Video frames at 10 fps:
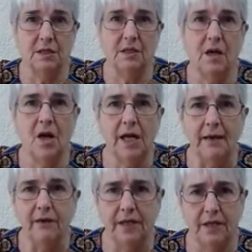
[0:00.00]
The
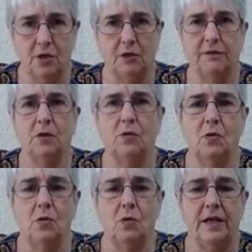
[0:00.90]
irony of it
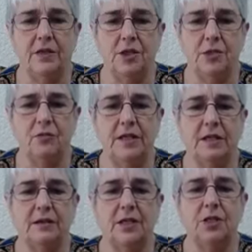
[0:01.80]
all as you read
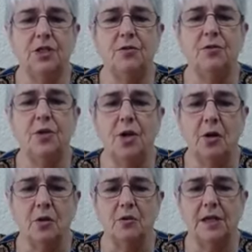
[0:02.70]
it, that you
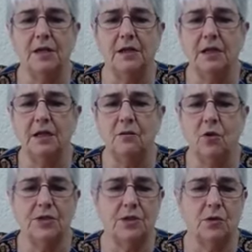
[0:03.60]
know that the king
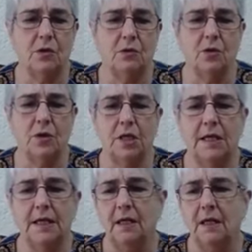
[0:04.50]
wants to honor
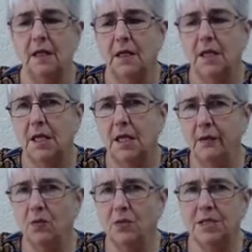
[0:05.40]
Mordecai,
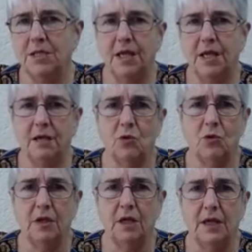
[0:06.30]
Haman wants to hang
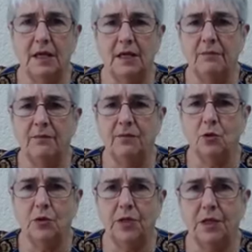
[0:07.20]
Mordecai, and they're
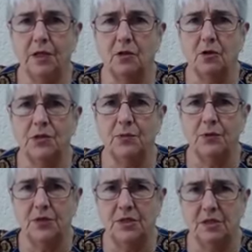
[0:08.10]
talking at cross
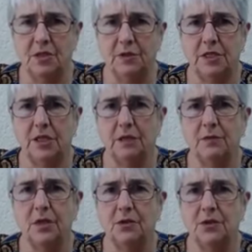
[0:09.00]
purposes to each other
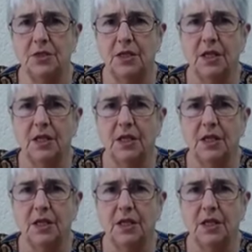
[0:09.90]
because